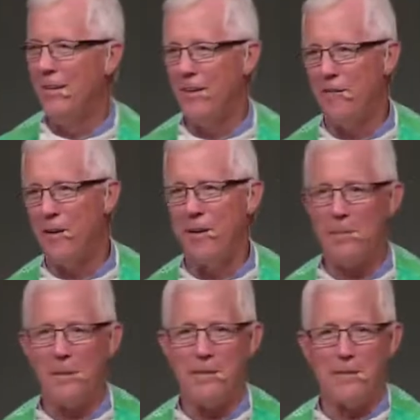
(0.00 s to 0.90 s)
inviting
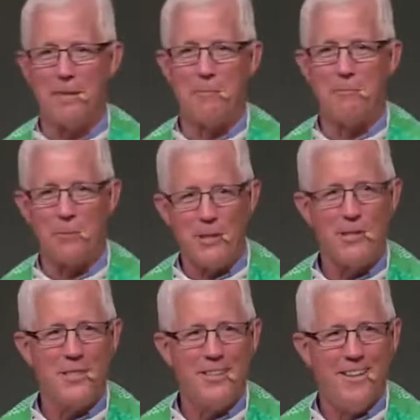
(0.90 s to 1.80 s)
me to come and
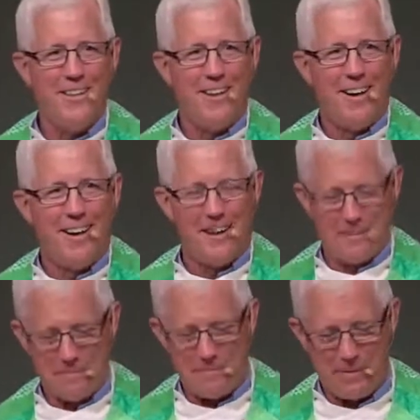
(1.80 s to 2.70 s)
preach.
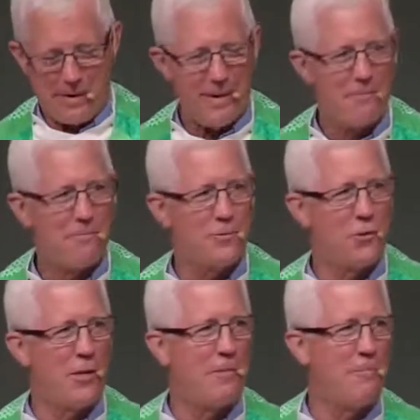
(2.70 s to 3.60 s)
I've
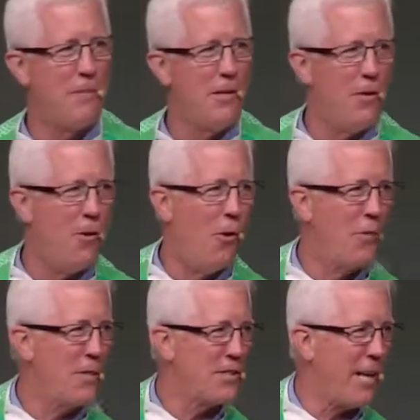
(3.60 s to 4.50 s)
certainly
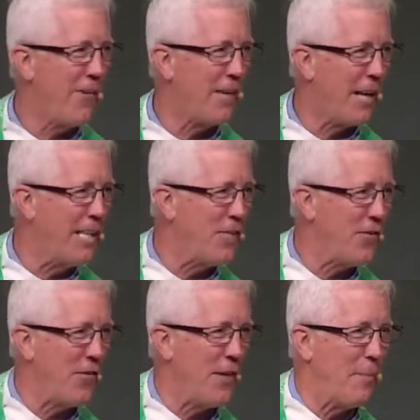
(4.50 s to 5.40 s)
known this congregation
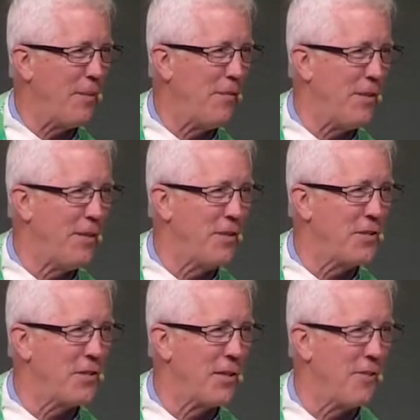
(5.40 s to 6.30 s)
for a number of
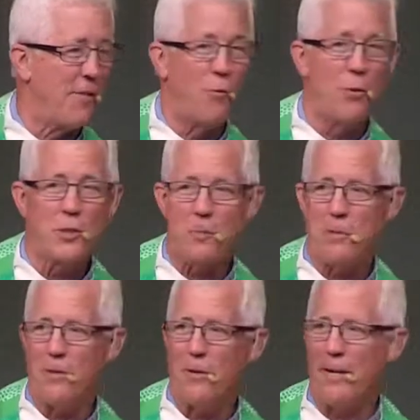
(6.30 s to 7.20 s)
years. I have worshiped
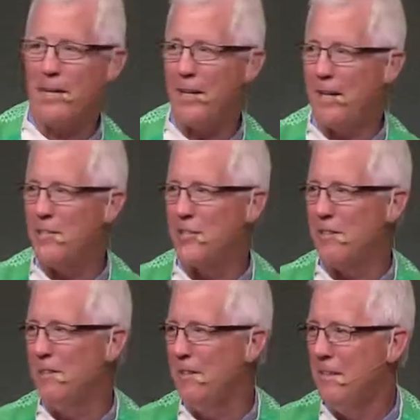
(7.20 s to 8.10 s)
here on
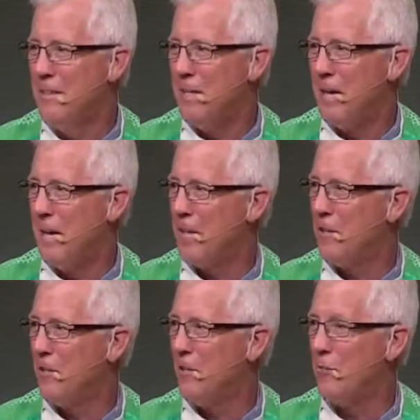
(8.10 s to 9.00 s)
occasion.
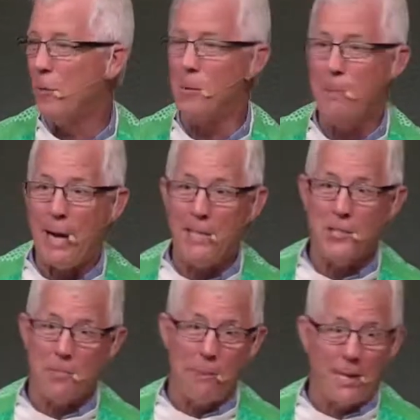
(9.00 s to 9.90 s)
Your former
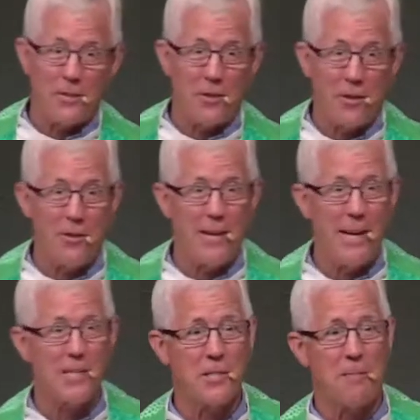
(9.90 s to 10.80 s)
pastor, Pastor Larry
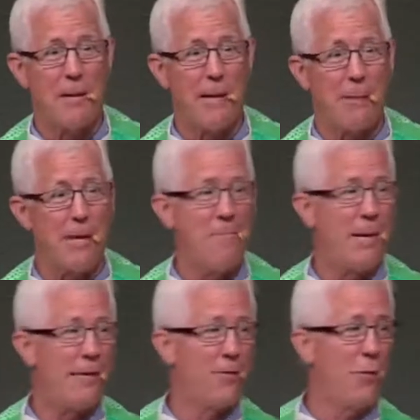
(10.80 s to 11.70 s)
Kassenbaum, I
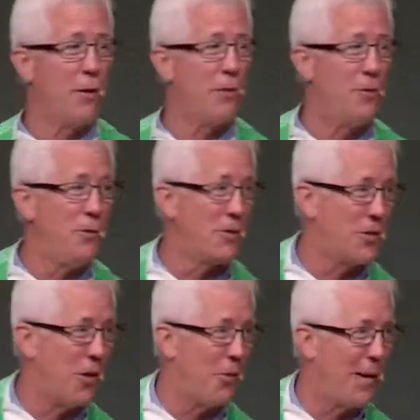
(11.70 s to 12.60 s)
met 42 years
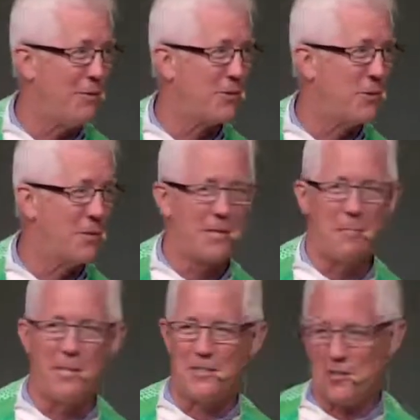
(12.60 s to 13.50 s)
ago when I was new into
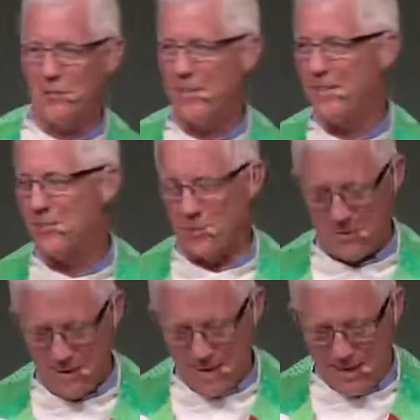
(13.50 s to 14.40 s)
ministry, and so
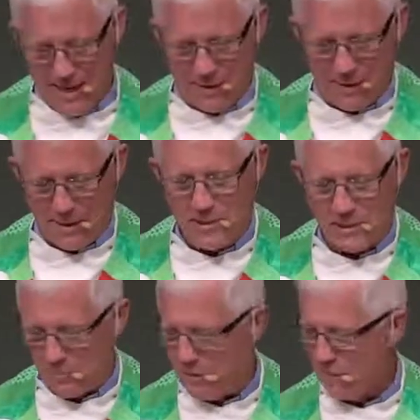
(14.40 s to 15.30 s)
had a
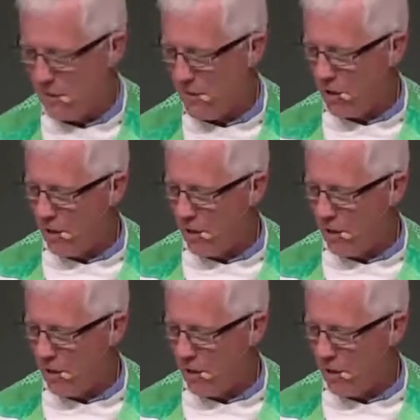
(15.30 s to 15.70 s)
relationship with him a